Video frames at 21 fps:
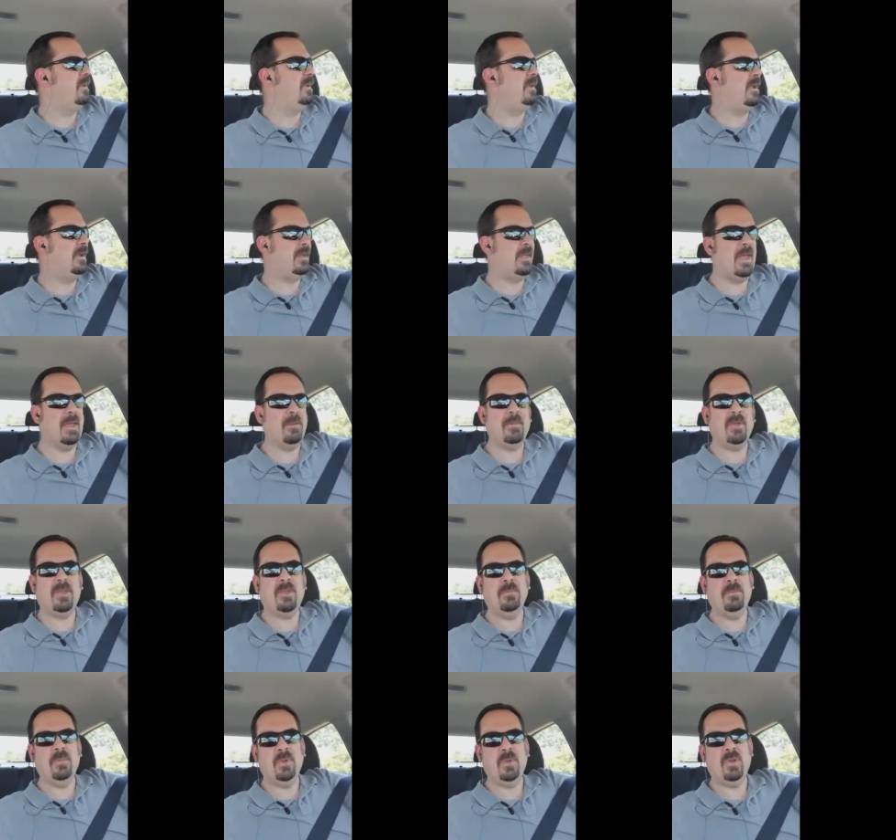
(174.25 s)
a gaming
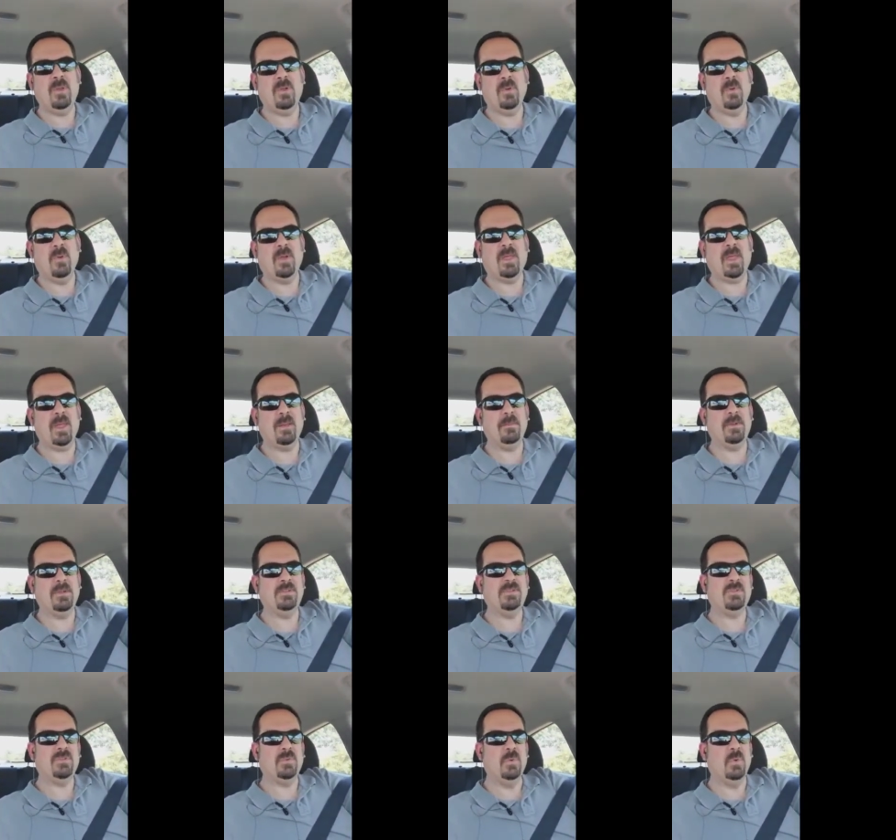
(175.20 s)
community or a gaming
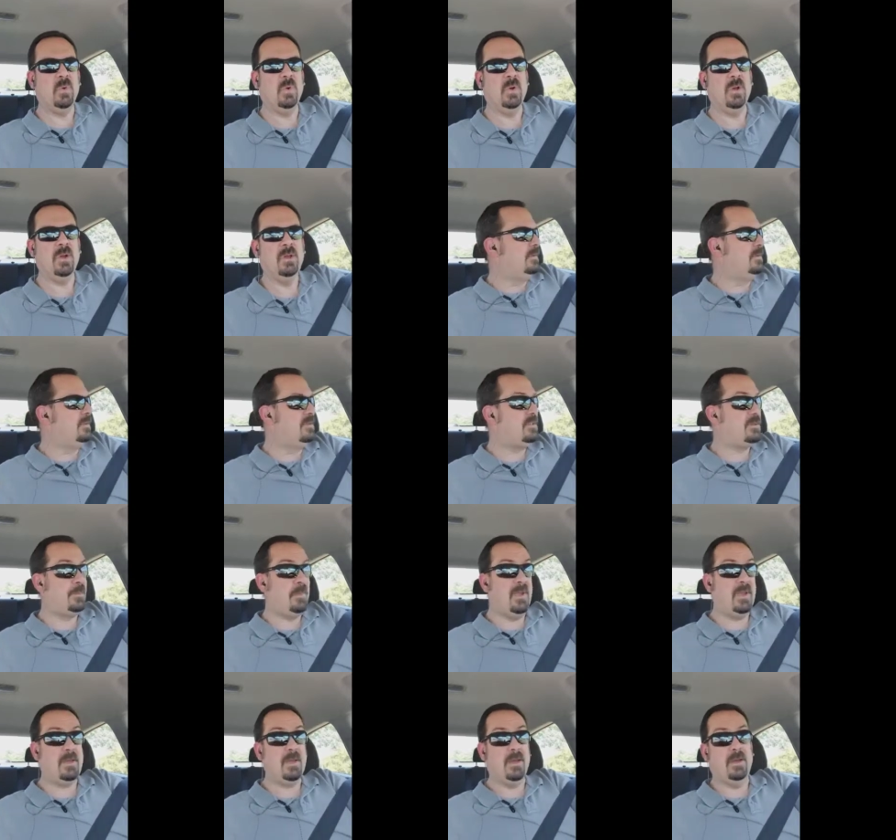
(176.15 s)
store to
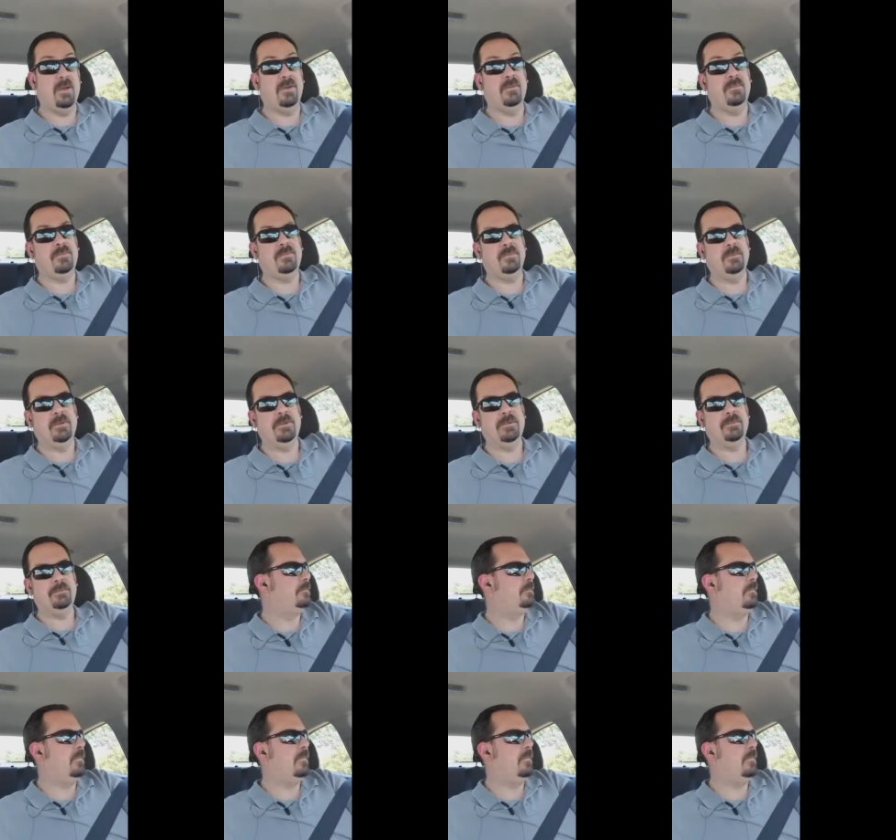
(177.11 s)
speak of, well,